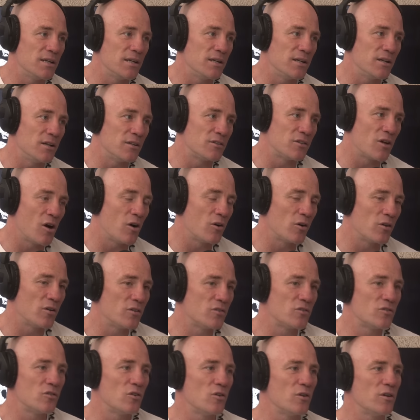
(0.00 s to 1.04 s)
And I told her
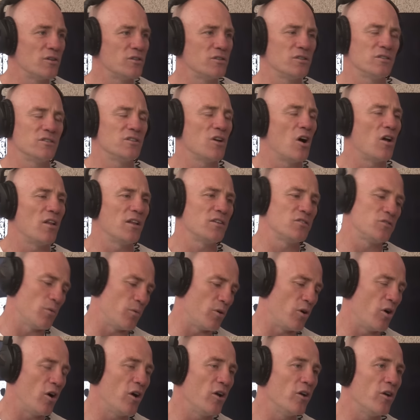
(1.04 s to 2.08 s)
the story. She said, Oh, that's
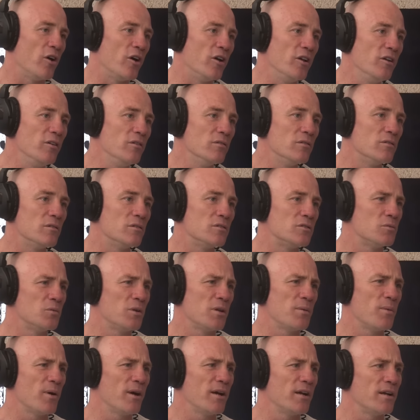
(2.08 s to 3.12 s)
not right. I said,
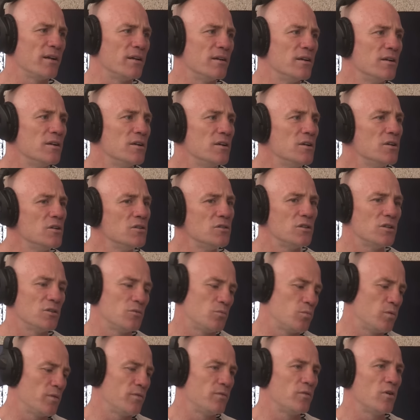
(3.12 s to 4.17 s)
What do you mean? She
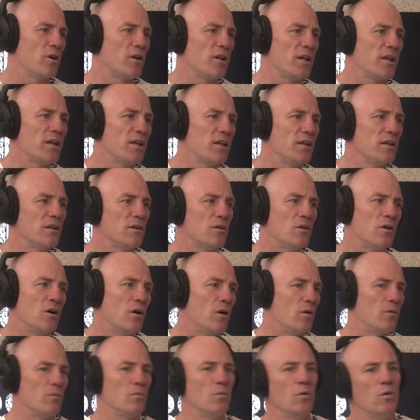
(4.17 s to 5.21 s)
goes, We've got here.
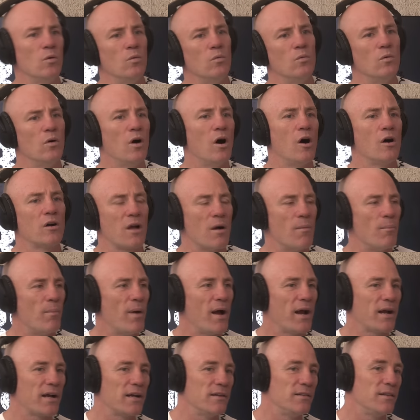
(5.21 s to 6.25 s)
Oh, well, I'll come
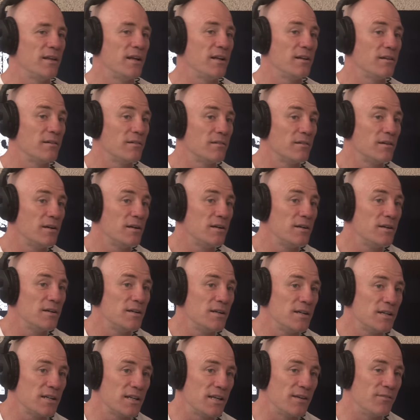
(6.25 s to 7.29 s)
back. And then,
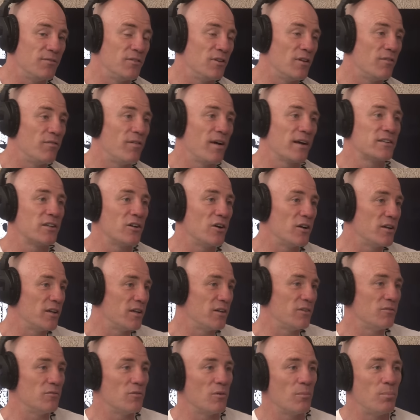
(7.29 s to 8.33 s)
given the fact that
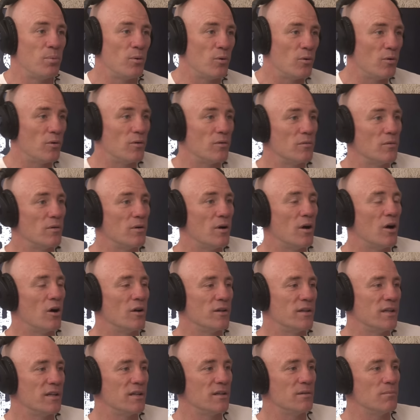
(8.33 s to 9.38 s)
I didn't report, well,
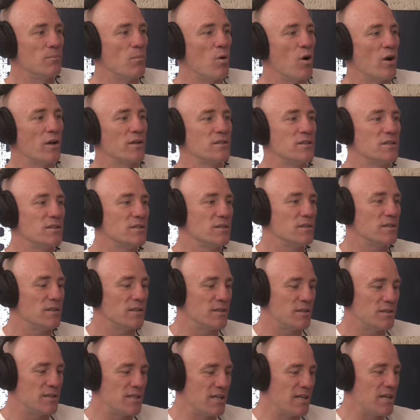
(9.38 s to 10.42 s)
I didn't, my,
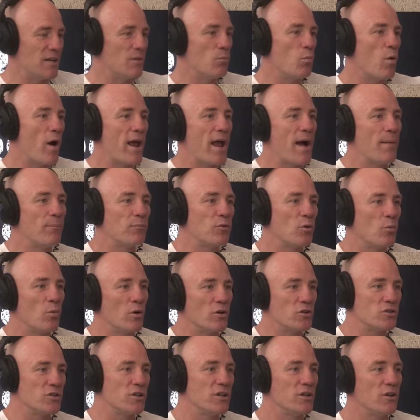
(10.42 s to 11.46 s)
didn't wait up to
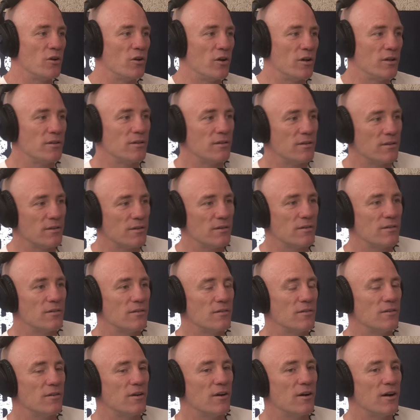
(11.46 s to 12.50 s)
what she did,
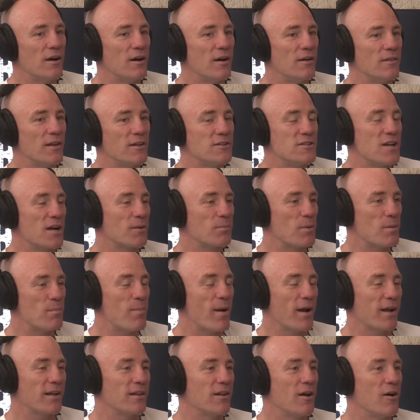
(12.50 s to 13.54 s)
uh, they chucked me
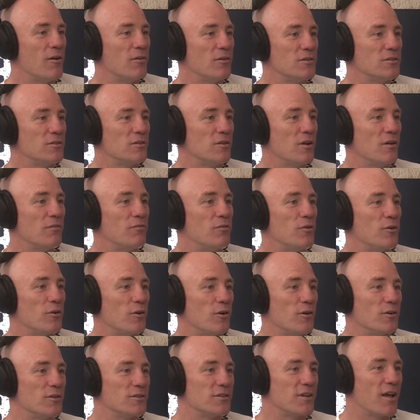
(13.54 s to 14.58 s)
back in the holding. So I
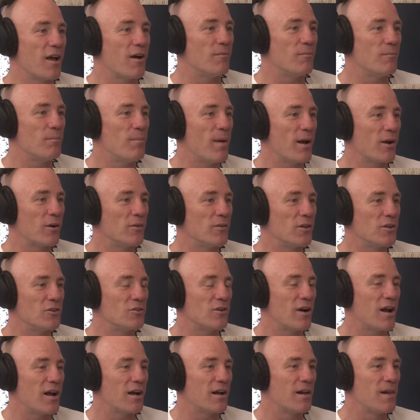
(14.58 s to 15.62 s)
thought I was going back on the
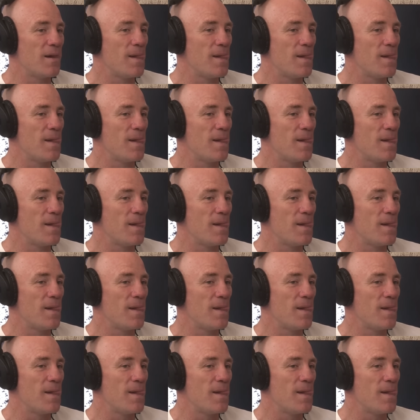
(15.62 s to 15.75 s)
truck.